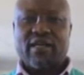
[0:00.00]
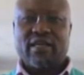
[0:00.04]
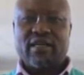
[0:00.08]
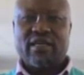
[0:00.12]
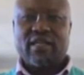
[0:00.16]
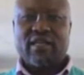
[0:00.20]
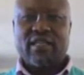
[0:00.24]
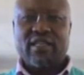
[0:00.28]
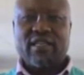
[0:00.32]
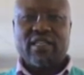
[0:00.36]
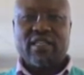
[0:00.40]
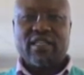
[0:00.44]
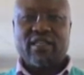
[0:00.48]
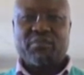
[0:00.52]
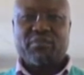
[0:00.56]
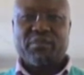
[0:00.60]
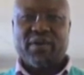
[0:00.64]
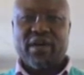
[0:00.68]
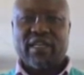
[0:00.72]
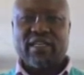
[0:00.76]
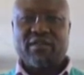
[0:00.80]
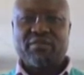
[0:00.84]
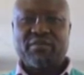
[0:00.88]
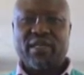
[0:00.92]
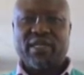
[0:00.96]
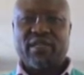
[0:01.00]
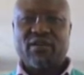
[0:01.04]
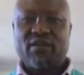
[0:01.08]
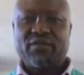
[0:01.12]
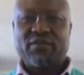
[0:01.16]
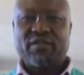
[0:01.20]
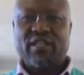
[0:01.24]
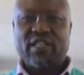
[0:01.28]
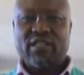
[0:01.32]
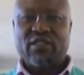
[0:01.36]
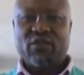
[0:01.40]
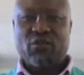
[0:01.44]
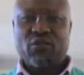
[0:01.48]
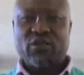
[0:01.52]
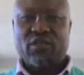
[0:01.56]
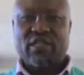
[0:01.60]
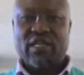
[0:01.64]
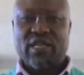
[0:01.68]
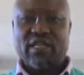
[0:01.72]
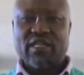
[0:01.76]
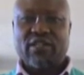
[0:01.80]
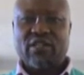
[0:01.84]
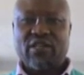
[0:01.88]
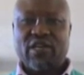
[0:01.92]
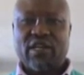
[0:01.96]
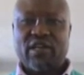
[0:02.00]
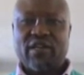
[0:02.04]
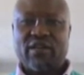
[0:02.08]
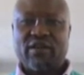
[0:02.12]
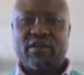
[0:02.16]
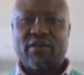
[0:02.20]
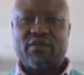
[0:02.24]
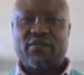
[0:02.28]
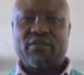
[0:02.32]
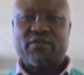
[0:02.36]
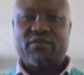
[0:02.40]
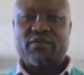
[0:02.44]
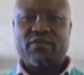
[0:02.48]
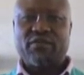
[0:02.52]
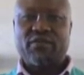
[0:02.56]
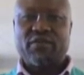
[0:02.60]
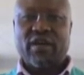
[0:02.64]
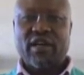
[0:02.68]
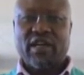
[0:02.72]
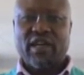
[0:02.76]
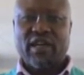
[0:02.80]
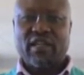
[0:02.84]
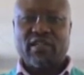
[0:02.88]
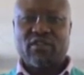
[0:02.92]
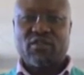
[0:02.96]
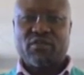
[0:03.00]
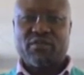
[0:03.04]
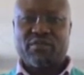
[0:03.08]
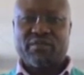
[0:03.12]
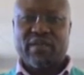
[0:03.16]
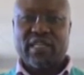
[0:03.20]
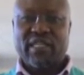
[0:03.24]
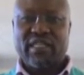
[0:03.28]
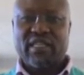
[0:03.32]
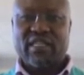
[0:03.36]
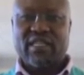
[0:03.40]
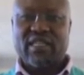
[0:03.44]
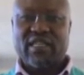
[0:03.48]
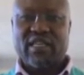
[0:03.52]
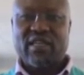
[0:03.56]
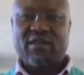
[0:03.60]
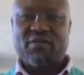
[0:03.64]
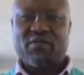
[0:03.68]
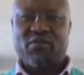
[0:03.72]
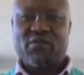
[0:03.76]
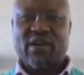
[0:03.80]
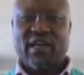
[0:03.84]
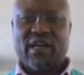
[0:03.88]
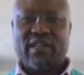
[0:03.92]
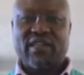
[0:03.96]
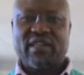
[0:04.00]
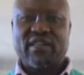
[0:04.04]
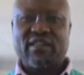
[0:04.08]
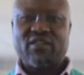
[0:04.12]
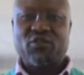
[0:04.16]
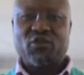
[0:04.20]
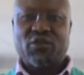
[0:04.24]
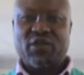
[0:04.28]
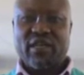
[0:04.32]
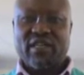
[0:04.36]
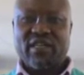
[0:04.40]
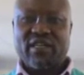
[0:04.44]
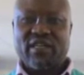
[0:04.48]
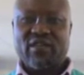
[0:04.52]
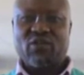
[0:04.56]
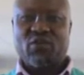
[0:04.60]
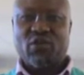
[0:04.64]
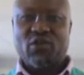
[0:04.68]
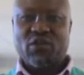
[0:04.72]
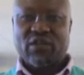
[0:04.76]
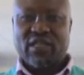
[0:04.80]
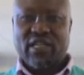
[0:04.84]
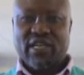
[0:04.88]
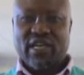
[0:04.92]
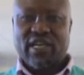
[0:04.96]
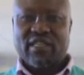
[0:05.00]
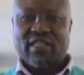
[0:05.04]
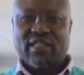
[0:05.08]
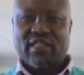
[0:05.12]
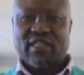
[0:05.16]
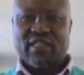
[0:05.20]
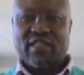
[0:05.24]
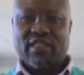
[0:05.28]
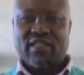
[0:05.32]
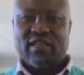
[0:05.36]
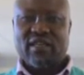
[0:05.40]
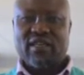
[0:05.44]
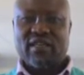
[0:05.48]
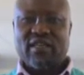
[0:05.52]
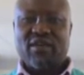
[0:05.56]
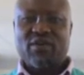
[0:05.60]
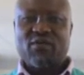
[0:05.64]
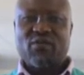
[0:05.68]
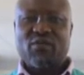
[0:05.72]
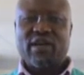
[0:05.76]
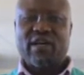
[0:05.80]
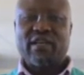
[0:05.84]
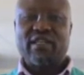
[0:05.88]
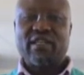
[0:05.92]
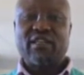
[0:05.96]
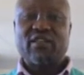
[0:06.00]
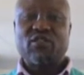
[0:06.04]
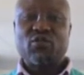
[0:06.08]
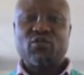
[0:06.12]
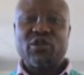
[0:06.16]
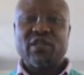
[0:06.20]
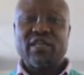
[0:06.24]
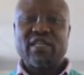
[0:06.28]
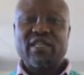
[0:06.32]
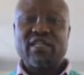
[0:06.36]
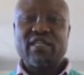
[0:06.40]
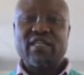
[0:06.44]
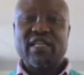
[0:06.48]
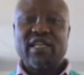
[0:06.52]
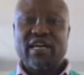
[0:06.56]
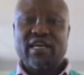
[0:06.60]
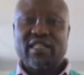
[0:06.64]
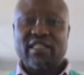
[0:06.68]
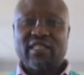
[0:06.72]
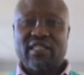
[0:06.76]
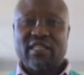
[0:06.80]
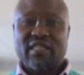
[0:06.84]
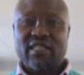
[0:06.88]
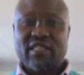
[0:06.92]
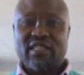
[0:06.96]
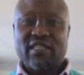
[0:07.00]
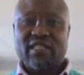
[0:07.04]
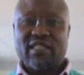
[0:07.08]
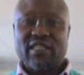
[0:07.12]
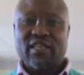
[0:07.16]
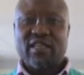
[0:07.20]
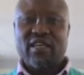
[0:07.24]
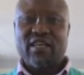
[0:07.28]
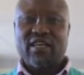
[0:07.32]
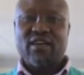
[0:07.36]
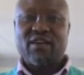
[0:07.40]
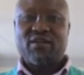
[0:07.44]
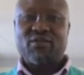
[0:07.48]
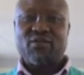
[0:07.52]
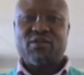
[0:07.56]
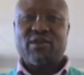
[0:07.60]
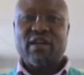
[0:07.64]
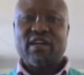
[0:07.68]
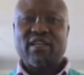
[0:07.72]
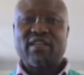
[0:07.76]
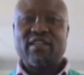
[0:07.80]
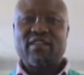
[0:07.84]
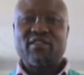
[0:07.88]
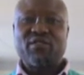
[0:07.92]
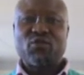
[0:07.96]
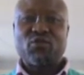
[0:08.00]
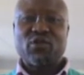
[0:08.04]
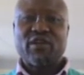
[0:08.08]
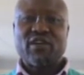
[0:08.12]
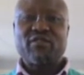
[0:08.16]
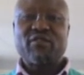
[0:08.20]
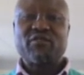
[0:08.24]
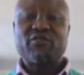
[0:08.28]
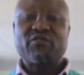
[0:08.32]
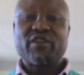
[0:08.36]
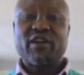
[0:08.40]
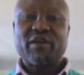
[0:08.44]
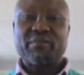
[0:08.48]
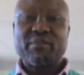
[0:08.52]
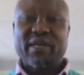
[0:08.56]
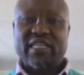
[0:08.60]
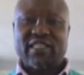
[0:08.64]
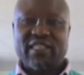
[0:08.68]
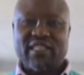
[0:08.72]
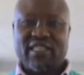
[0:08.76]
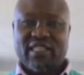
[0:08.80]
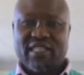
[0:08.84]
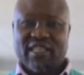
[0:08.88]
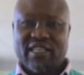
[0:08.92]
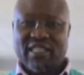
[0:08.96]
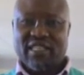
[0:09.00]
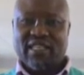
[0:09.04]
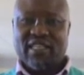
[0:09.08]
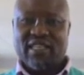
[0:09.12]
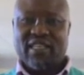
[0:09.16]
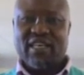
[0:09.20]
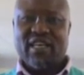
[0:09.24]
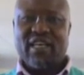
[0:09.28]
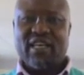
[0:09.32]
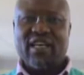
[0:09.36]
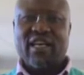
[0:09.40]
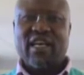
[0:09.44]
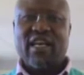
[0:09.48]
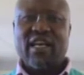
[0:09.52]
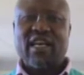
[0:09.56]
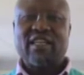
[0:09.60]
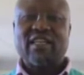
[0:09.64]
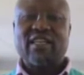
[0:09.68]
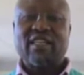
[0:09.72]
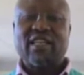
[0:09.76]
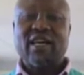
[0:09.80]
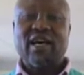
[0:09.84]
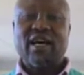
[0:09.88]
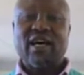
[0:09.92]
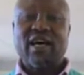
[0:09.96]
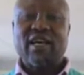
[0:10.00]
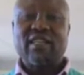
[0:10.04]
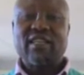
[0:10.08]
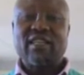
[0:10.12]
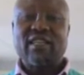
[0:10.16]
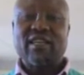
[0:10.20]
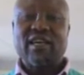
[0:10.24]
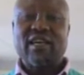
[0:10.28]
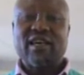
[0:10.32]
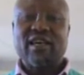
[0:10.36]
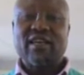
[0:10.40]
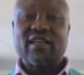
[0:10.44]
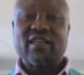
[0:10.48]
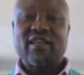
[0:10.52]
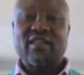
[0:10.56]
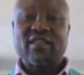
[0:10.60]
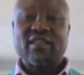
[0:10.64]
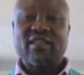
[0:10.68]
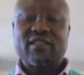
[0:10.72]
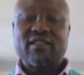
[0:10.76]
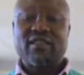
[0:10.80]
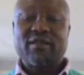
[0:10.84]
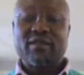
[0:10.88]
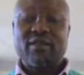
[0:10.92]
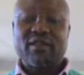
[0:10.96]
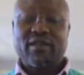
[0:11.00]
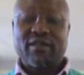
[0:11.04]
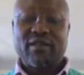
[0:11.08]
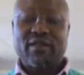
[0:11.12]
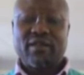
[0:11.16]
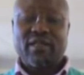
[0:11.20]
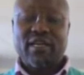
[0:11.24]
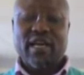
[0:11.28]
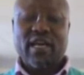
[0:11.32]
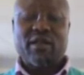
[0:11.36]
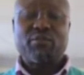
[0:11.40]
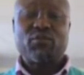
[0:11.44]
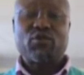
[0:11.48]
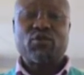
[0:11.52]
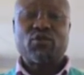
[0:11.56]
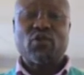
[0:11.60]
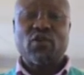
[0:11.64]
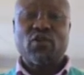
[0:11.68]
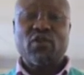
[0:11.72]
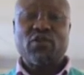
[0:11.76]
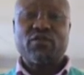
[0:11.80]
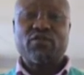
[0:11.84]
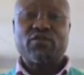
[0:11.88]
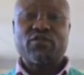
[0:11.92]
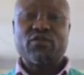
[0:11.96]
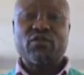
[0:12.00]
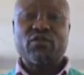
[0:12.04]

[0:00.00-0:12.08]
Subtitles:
in the Department of Dental Surgery, Faculty of Medicine, where they train doctors, where they train nurses, where they train pharmacists, and other types of